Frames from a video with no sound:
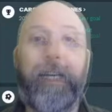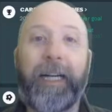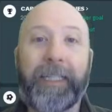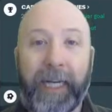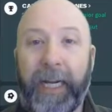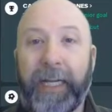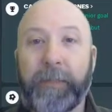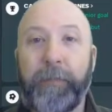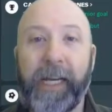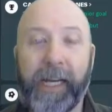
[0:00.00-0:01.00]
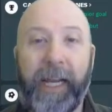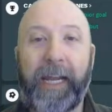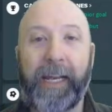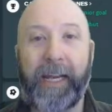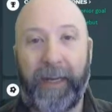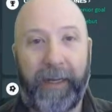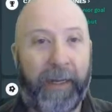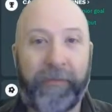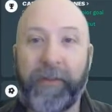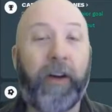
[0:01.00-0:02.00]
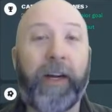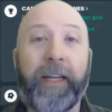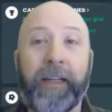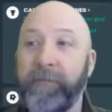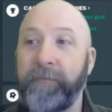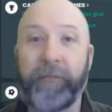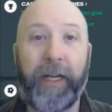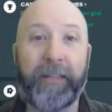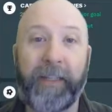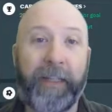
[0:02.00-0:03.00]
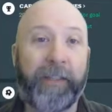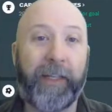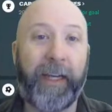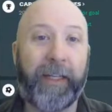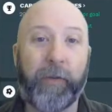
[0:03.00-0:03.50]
Andreas Pereira. I have no idea pronunciation again.